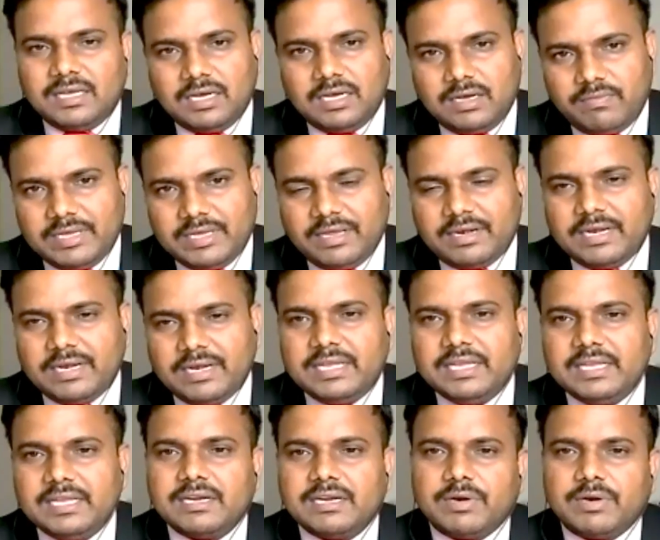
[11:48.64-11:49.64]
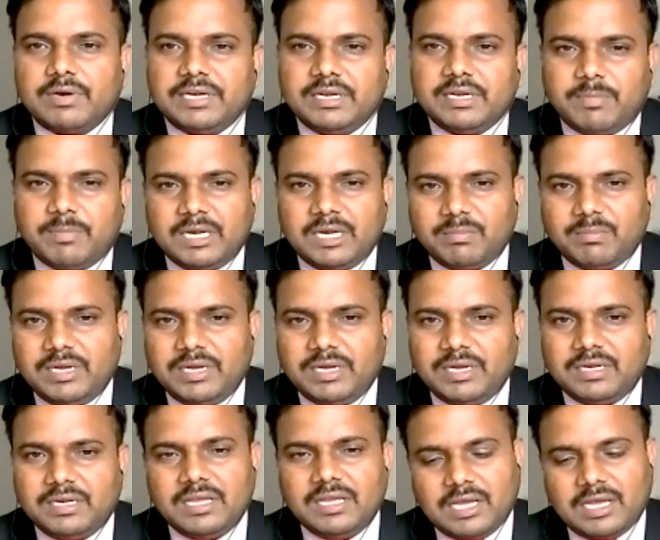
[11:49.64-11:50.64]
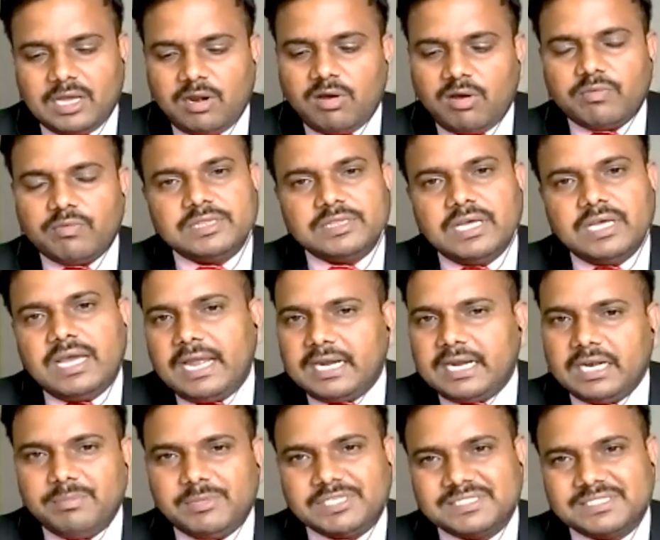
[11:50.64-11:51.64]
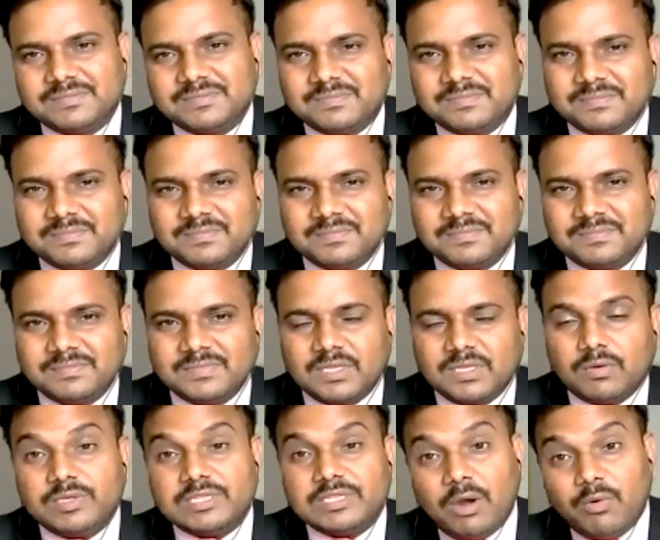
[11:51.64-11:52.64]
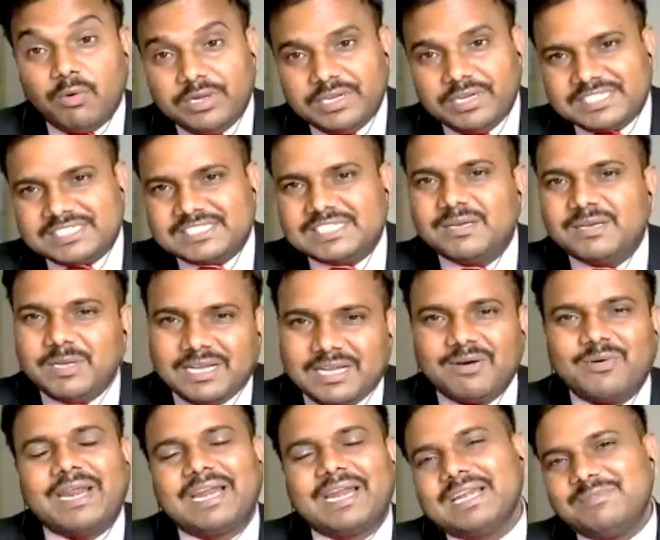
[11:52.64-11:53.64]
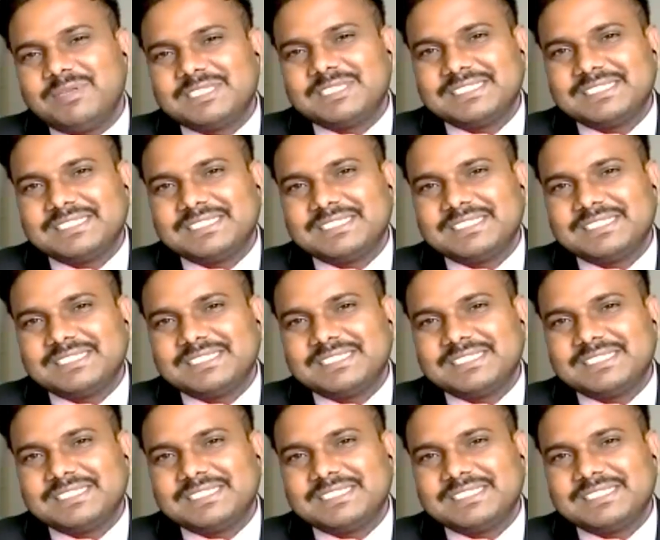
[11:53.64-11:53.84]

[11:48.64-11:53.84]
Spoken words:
we are running in our department along with the academics without disturbing our academics.